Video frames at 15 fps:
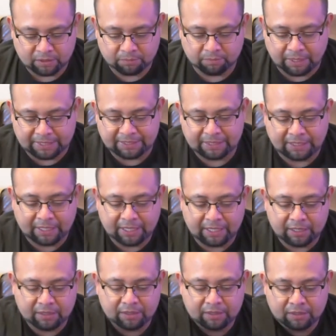my
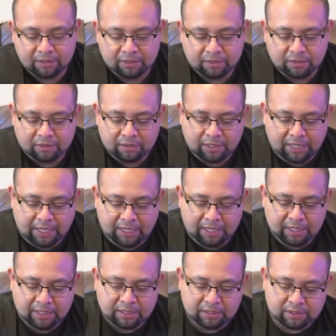delay
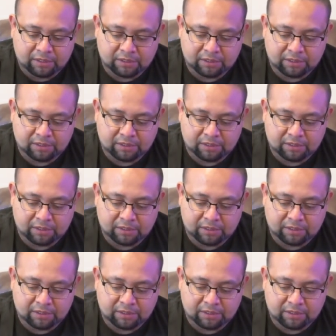and